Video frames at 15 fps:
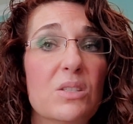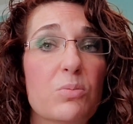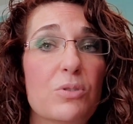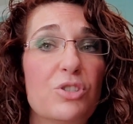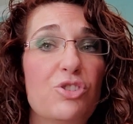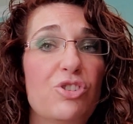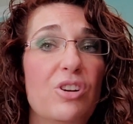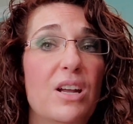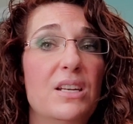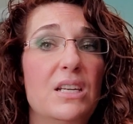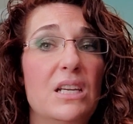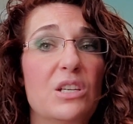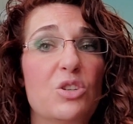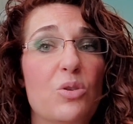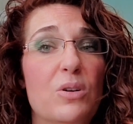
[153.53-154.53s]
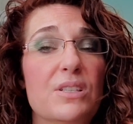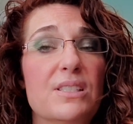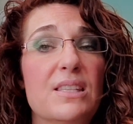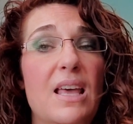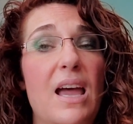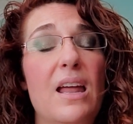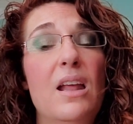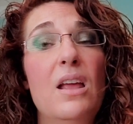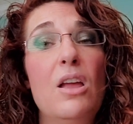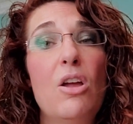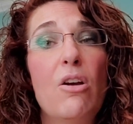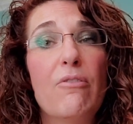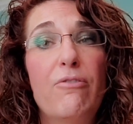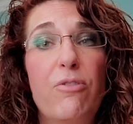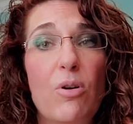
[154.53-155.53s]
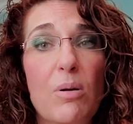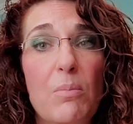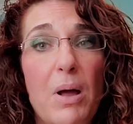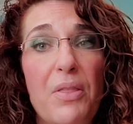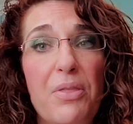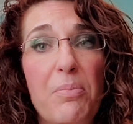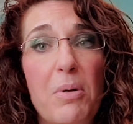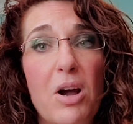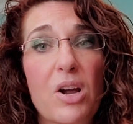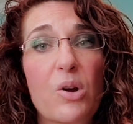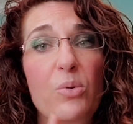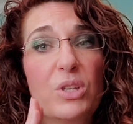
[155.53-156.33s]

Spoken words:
We're trending towards that 4-month mark,